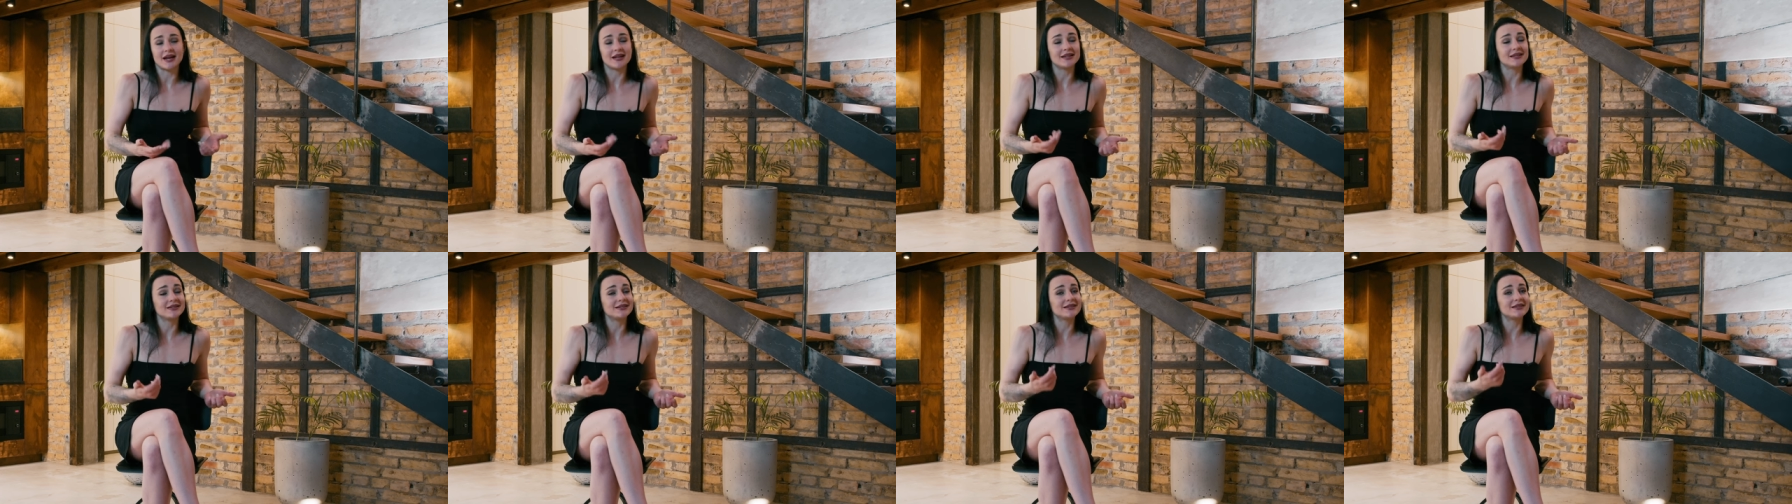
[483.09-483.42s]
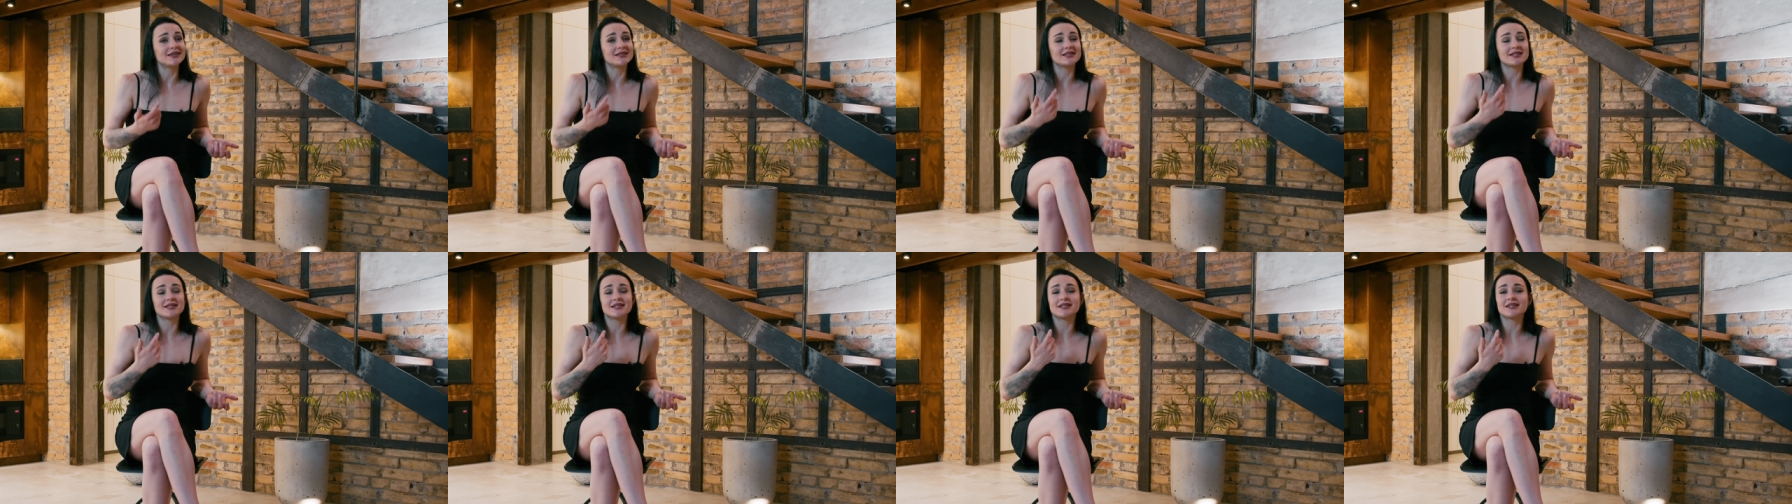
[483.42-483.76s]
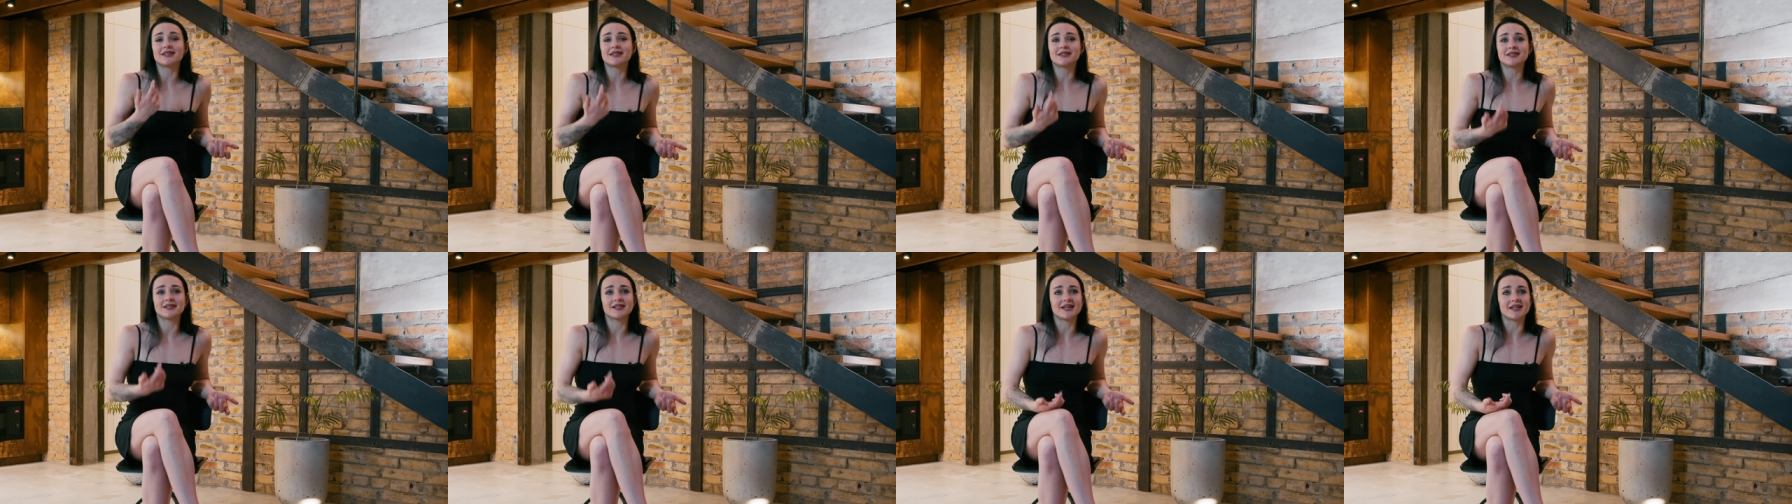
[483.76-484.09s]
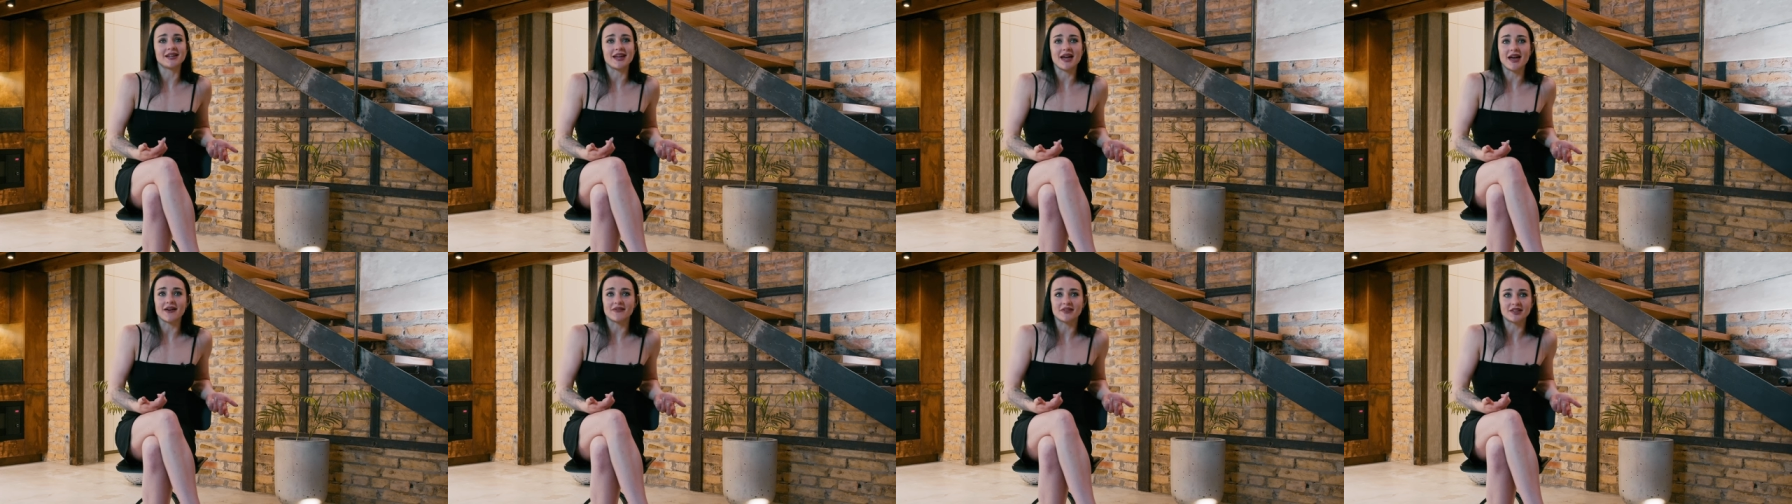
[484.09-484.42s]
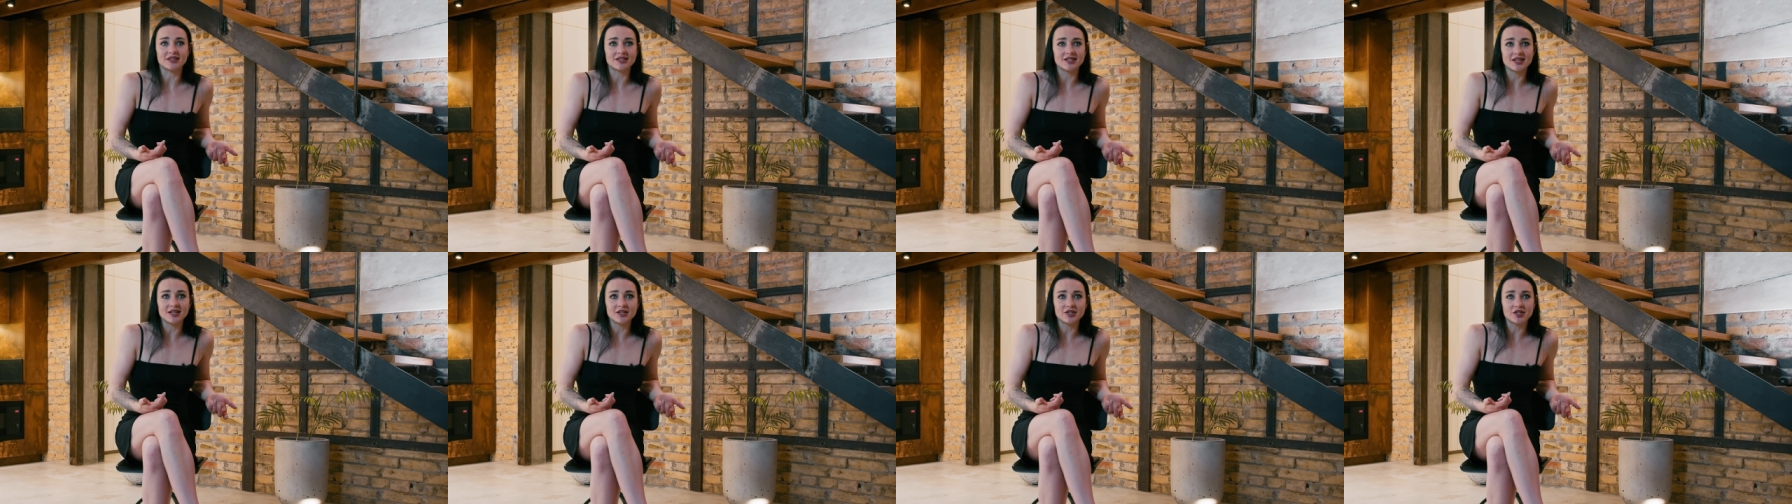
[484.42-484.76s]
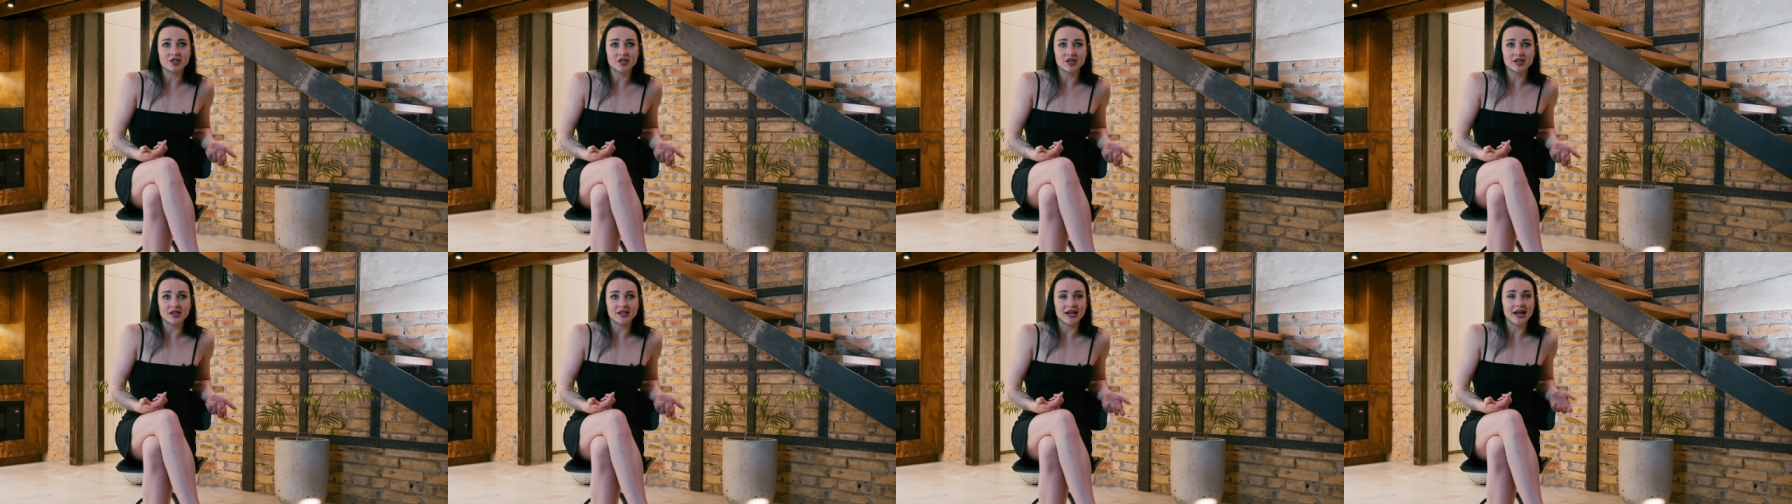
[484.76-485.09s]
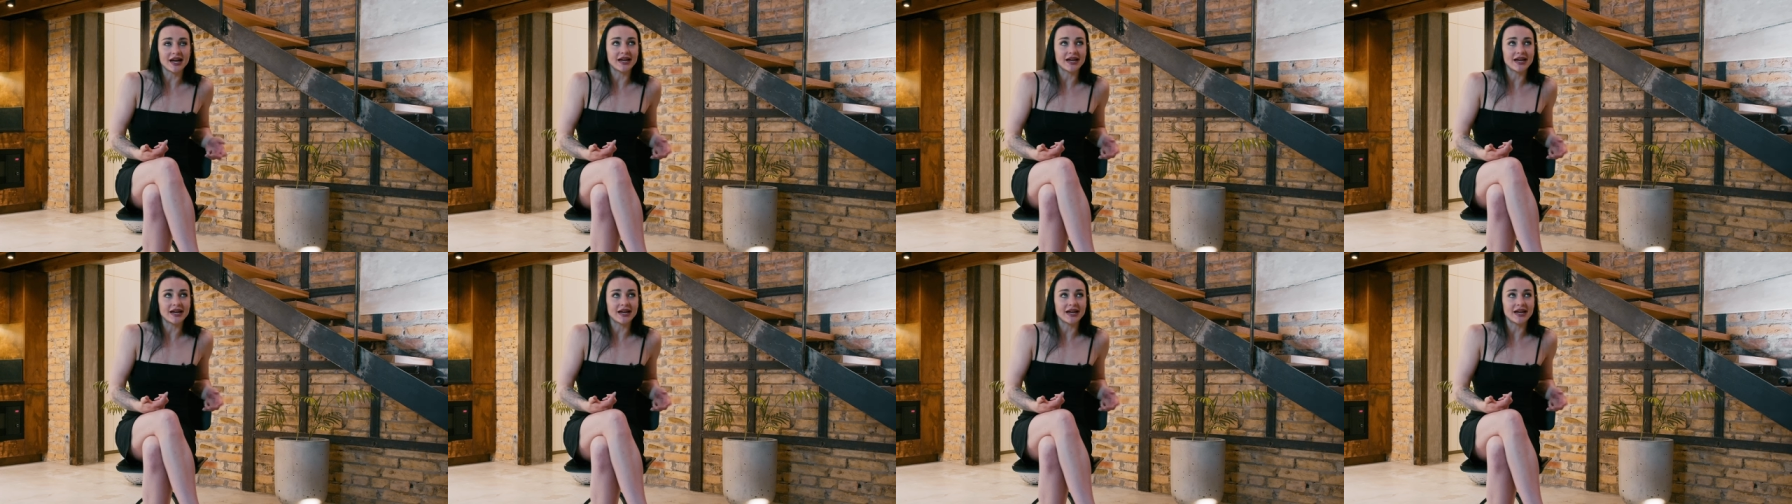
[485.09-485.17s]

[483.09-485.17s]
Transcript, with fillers: I still didn't have a teacher,